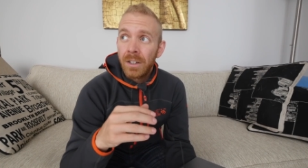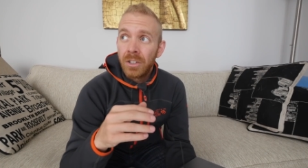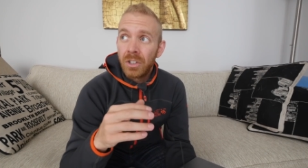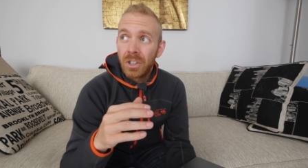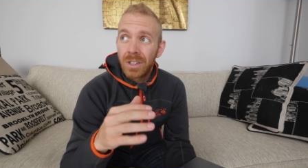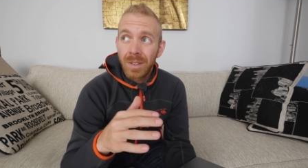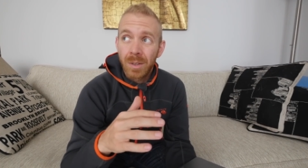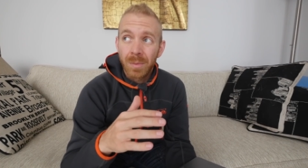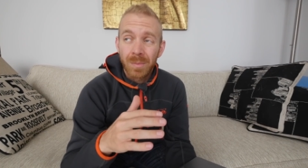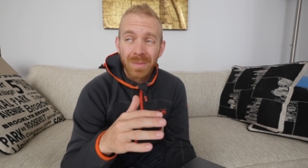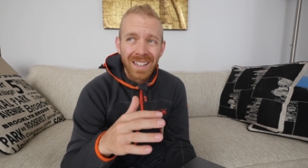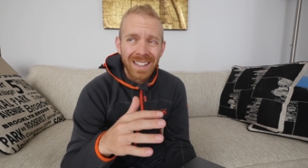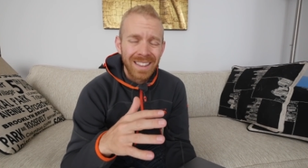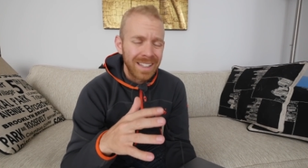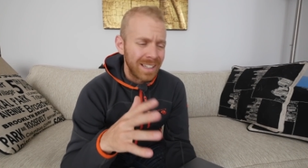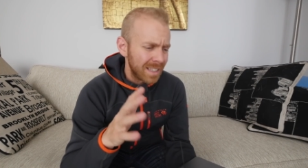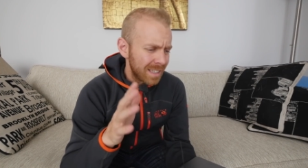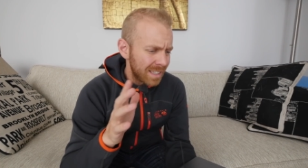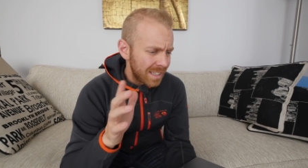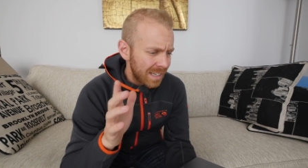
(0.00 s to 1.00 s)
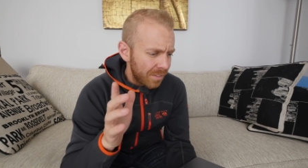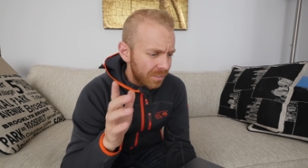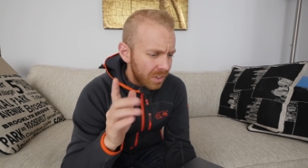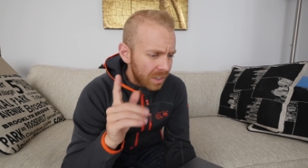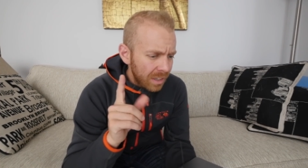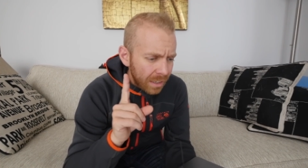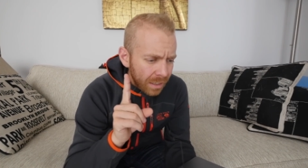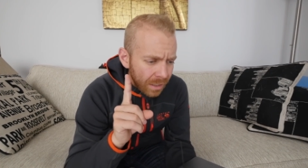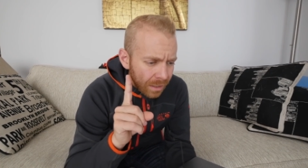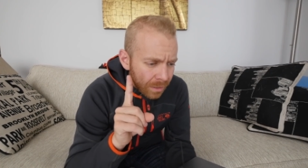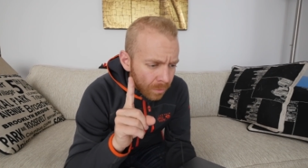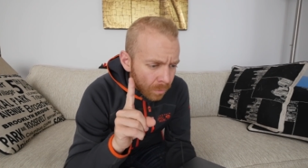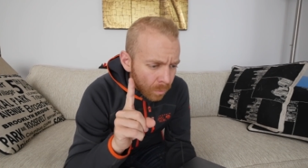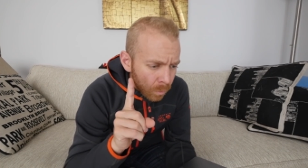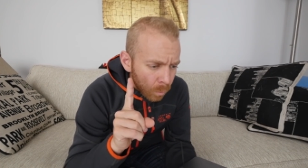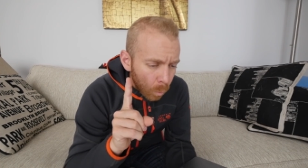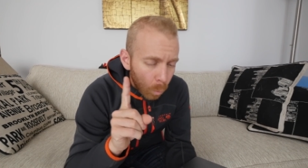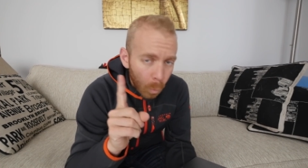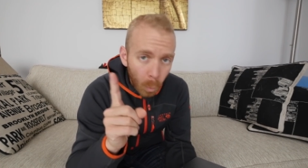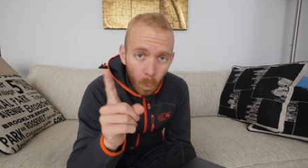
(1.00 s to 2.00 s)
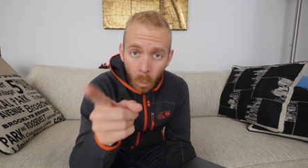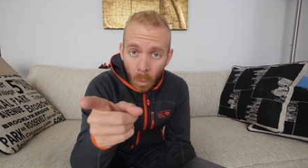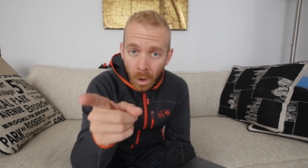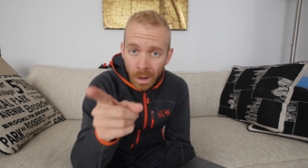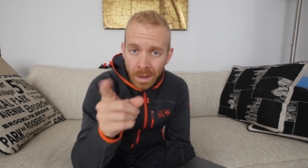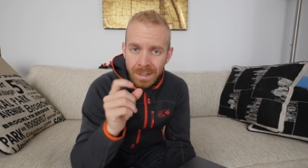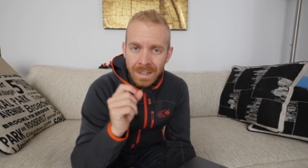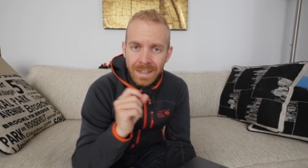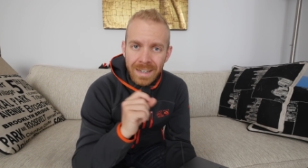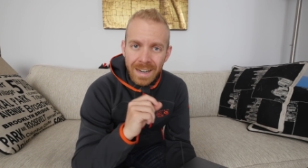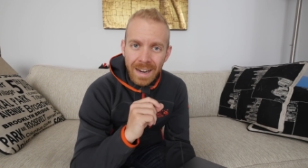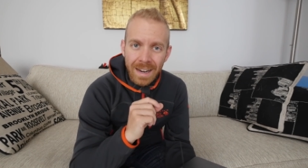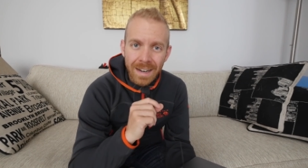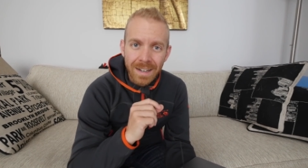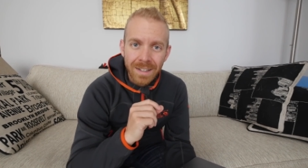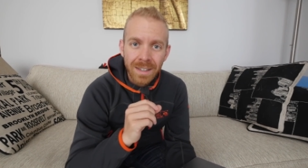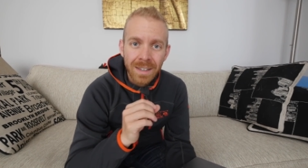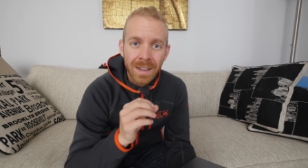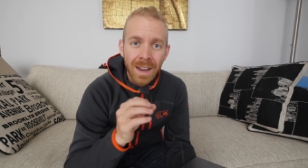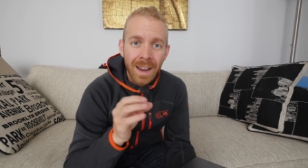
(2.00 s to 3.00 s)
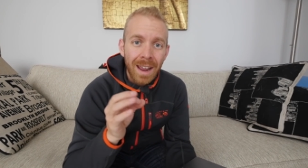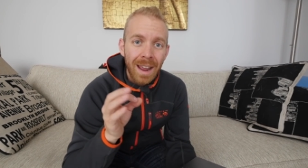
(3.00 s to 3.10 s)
just, I think, seventy-one days